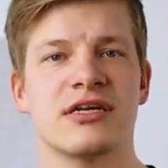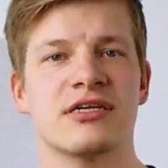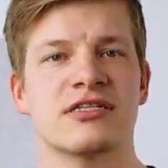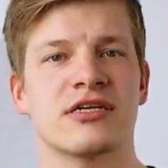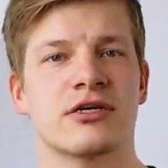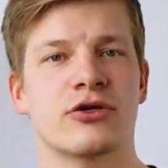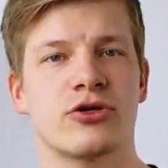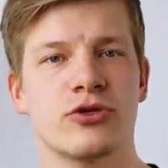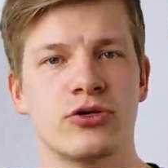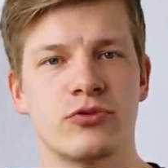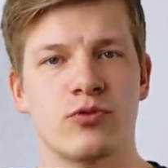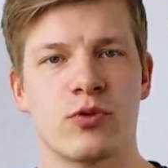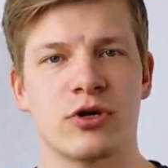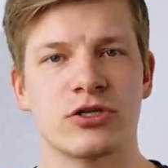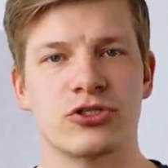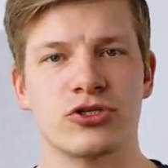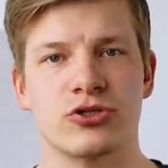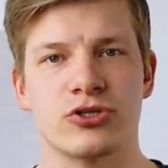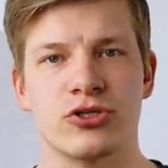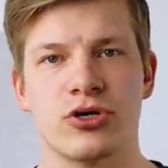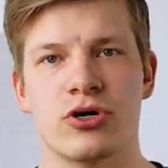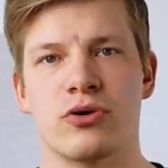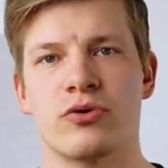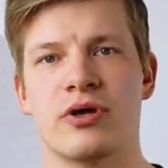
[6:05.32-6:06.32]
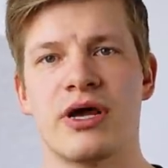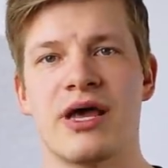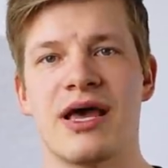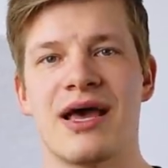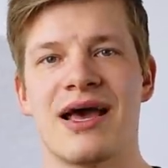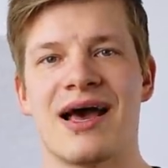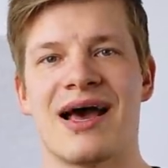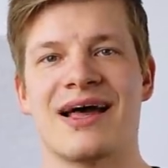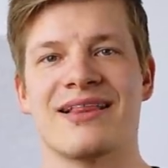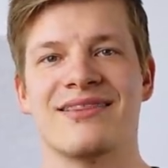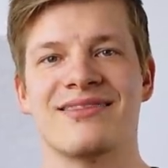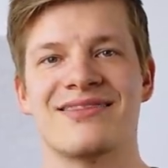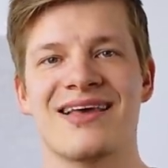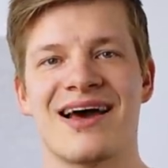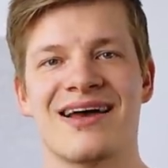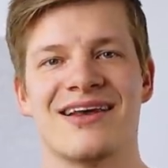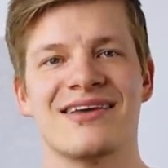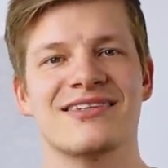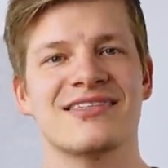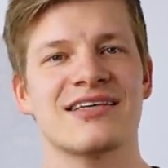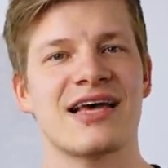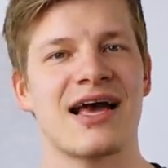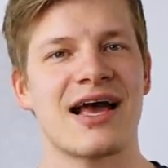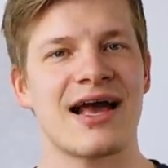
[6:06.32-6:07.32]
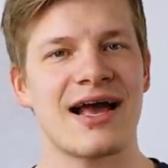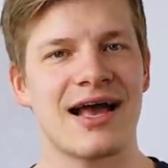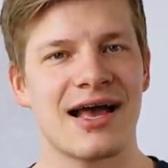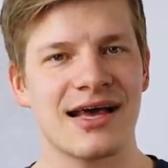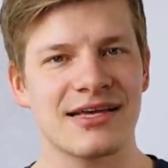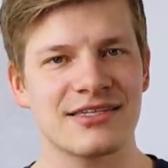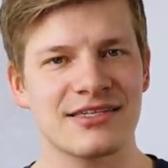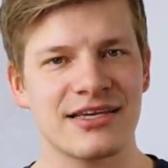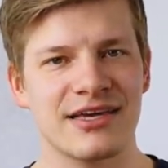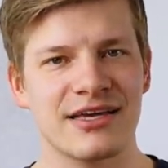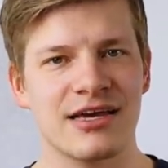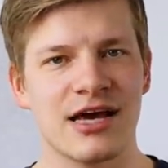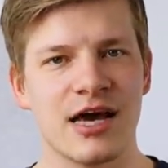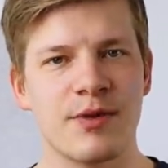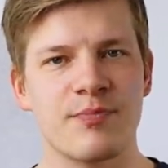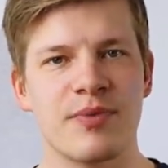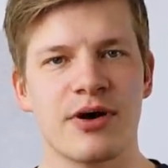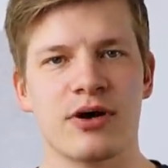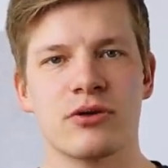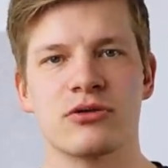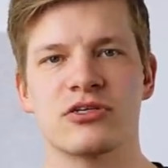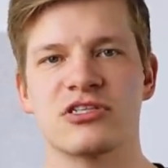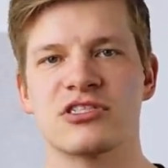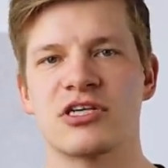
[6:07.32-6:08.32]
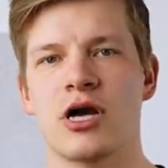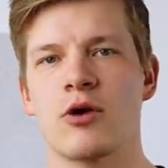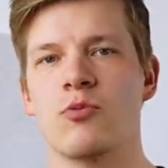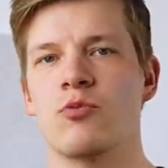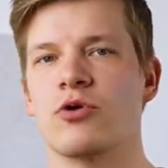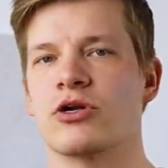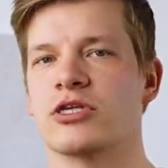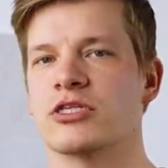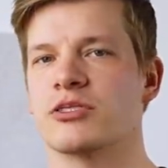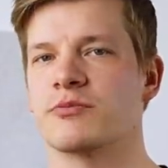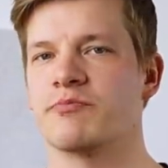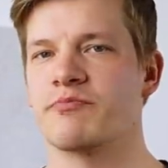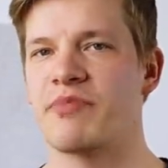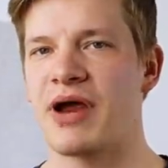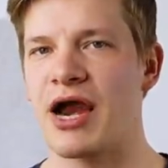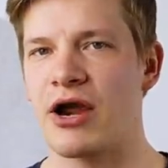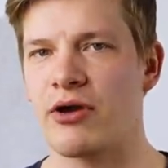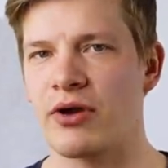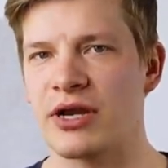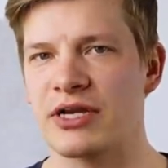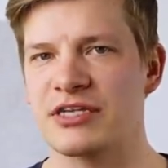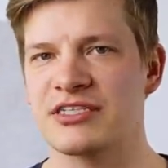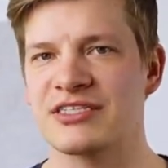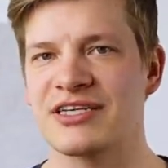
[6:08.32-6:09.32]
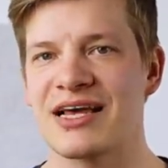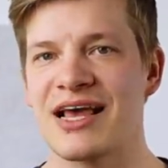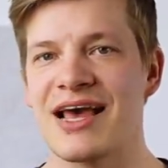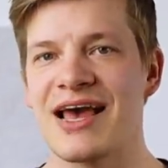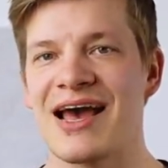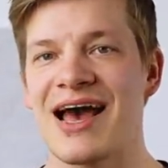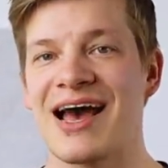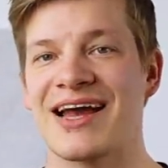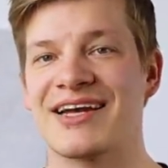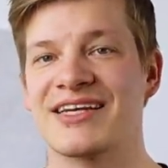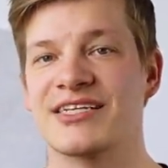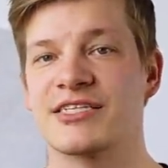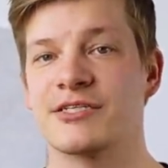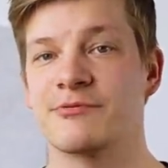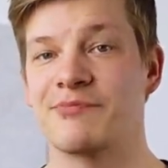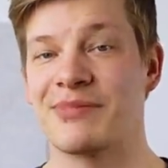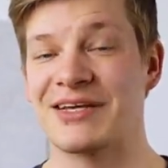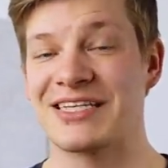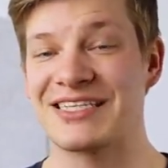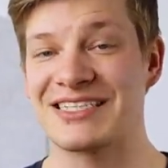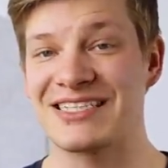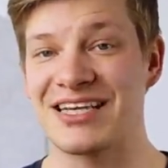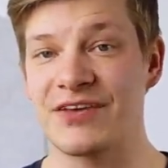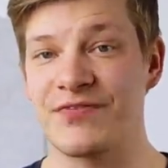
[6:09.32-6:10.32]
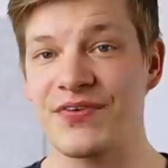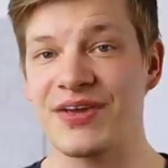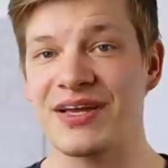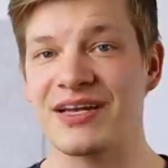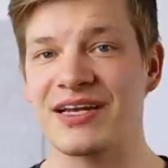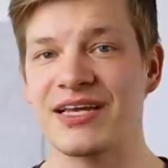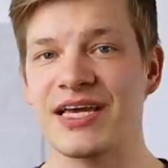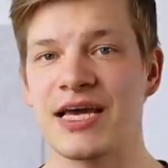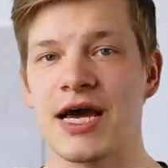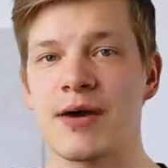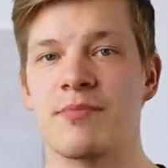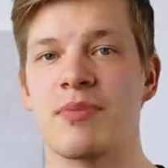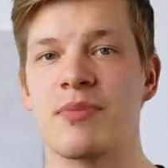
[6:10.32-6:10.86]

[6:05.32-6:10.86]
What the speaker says: it is a good one to note, and that is asking about someone's parents and specifically